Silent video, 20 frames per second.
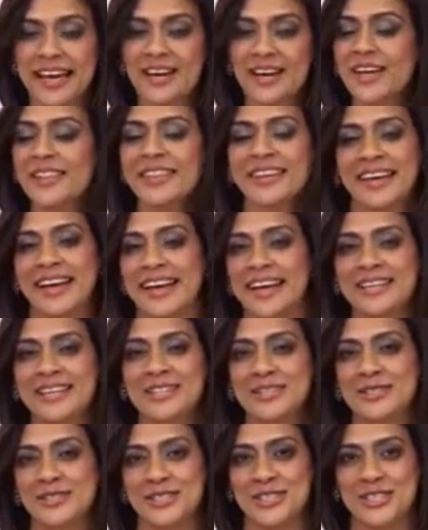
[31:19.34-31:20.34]
and not the
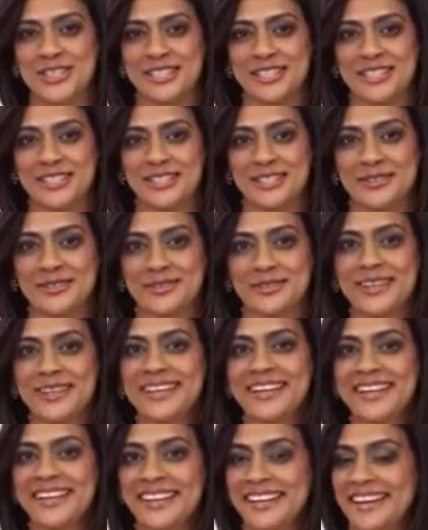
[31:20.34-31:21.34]
kind you cheer to,
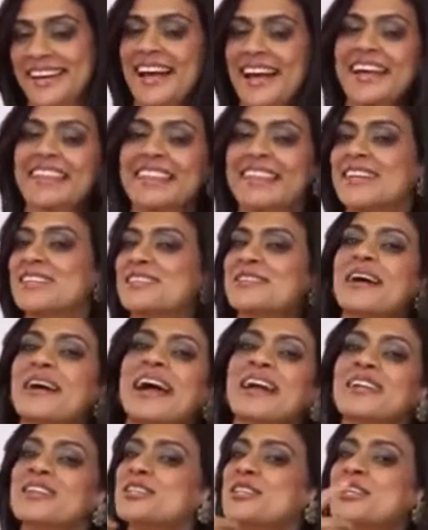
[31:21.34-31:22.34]
the kind that you
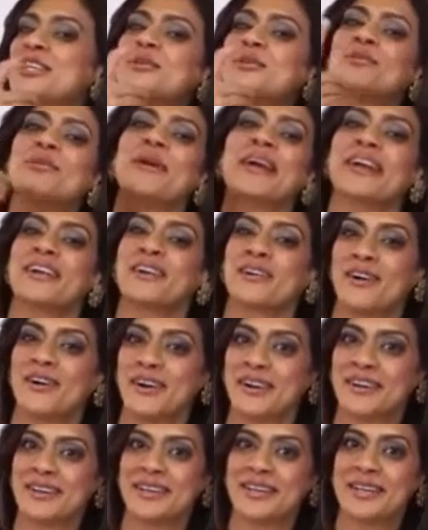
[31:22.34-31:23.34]
actually wear
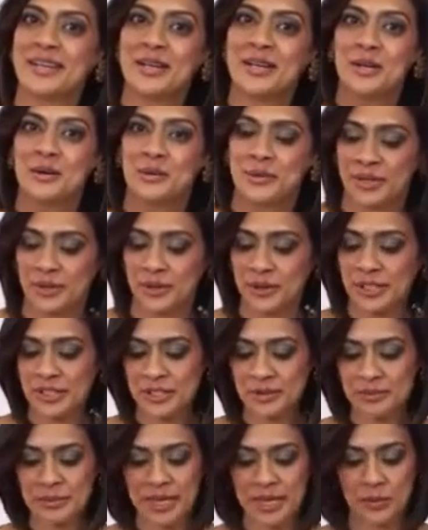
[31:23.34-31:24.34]
on. We're going
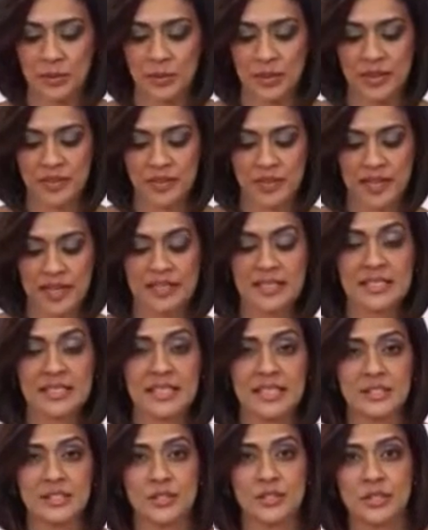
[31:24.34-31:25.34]
to make one that's
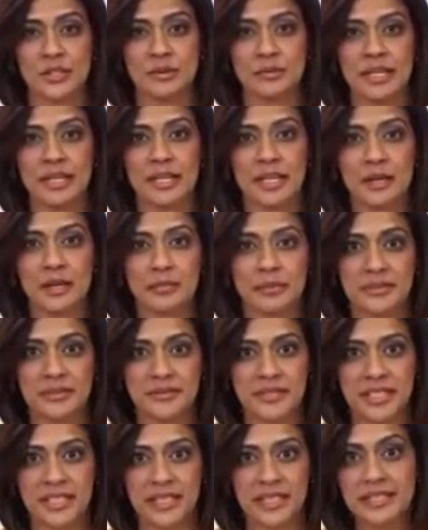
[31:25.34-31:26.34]
extremely
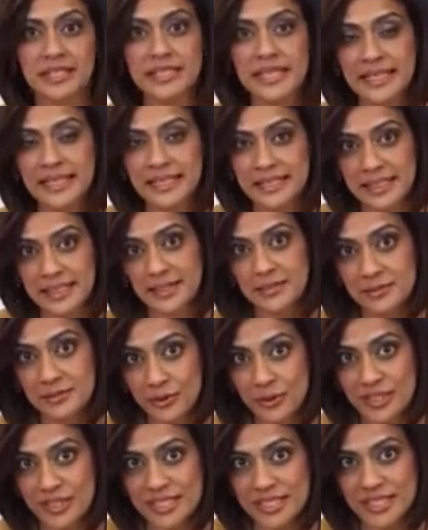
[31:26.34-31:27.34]
uplifting and tightening
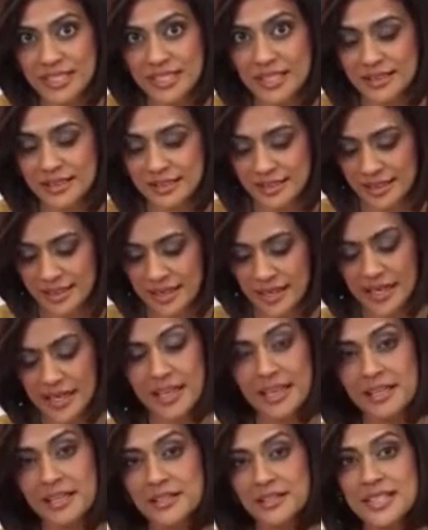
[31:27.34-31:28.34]
for the skin.
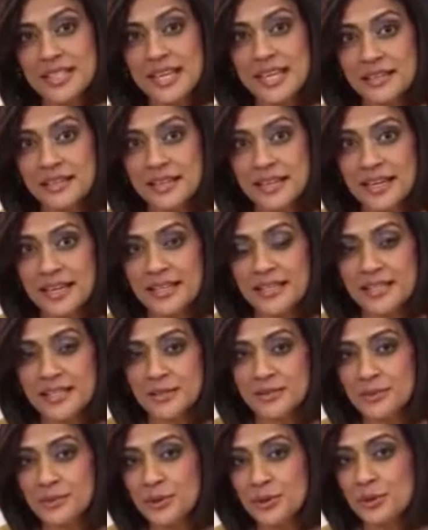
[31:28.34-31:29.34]
Can you take a guess
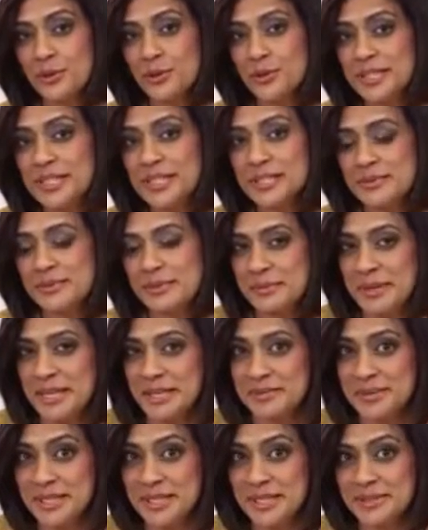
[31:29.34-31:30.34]
of what oils we
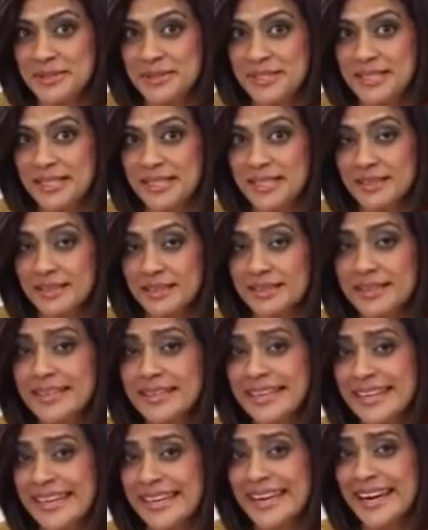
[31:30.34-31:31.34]
might be using?
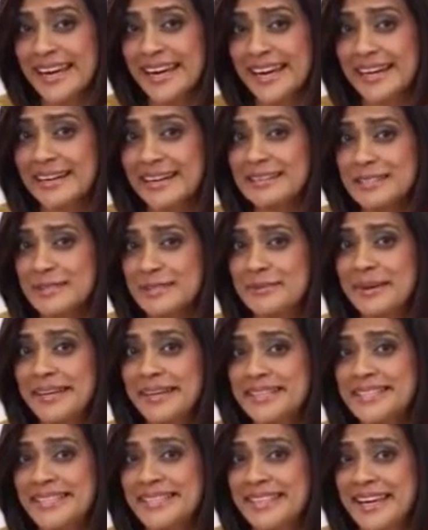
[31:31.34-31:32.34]
Yeah,
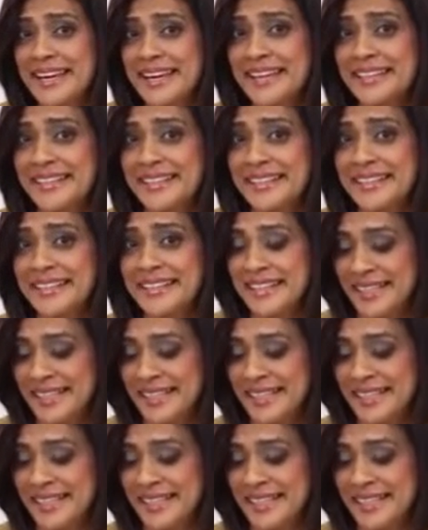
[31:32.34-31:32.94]
Spanx again.